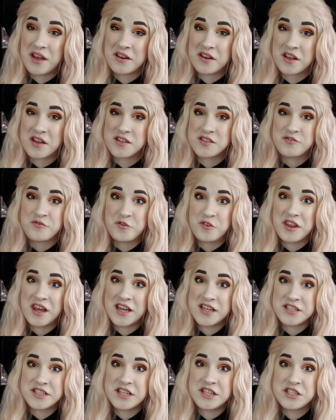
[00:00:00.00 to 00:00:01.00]
because for
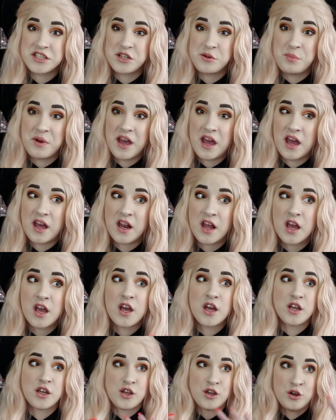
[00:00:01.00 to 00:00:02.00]
that titchy bit,
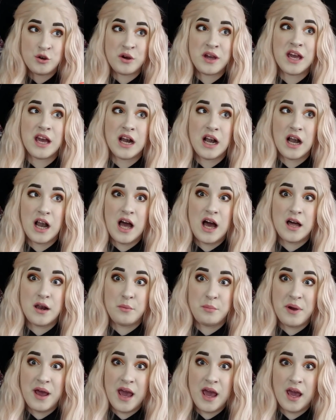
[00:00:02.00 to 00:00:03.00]
you get a lot
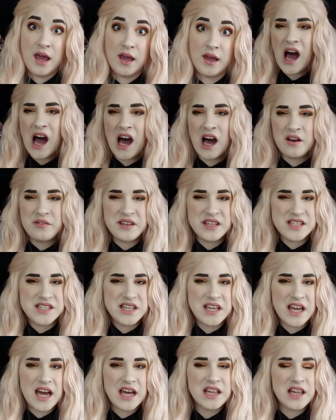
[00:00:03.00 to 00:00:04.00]
of bang.
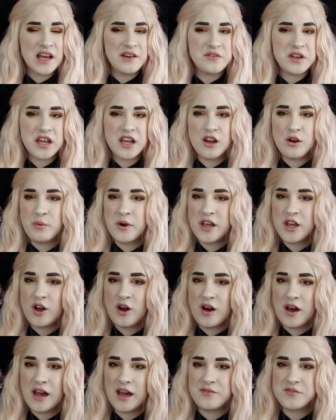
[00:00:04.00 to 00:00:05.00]
Obviously, I'd love to hear what
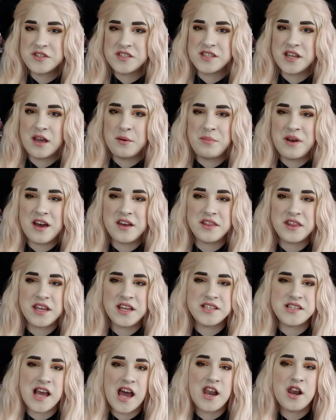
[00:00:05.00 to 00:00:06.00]
y'all have to say about
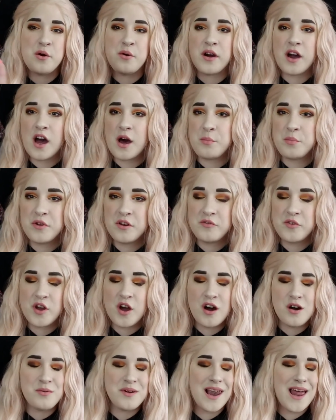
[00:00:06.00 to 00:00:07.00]
this. I know a couple of
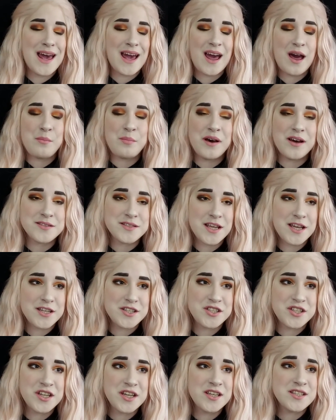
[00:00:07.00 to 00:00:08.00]
y'all were like, I bought that
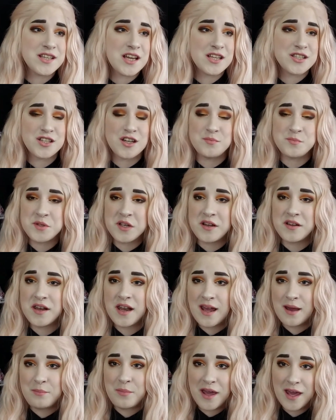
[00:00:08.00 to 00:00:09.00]
shiz. I jumped on
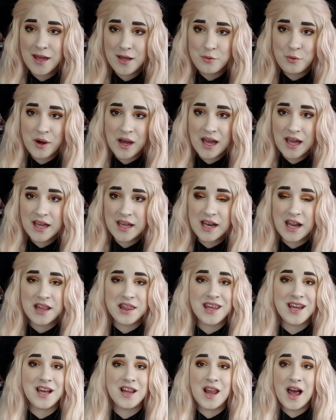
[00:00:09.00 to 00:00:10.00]
that bandwagon. I
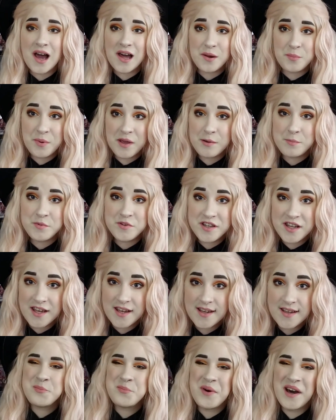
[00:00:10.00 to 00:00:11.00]
think a lot of people
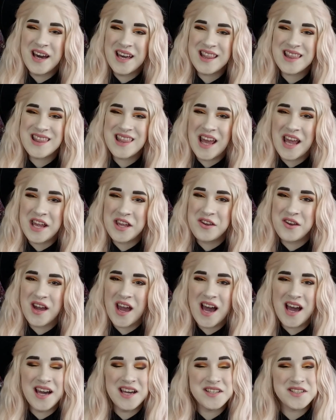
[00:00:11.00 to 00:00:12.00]
did. But thank you
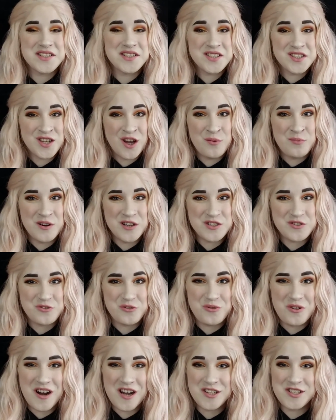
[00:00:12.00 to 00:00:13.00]
guys so much for
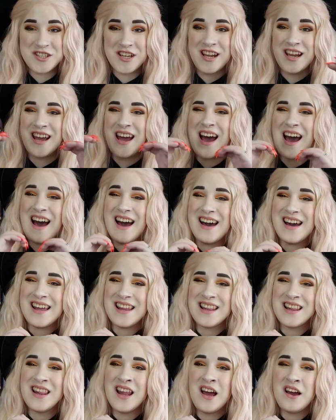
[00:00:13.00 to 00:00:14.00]
watching. I
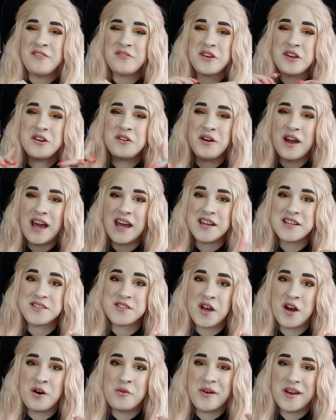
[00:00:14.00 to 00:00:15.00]
love you. And as
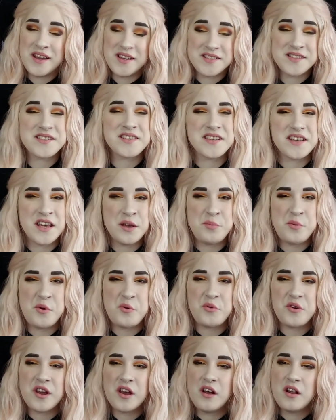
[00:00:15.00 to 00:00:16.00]
always, keep it
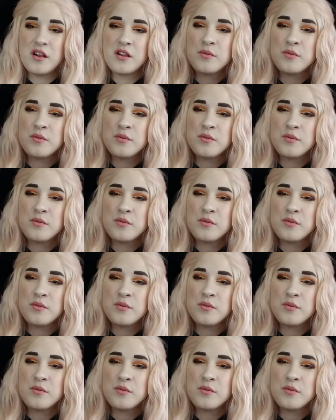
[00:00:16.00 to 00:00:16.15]
real.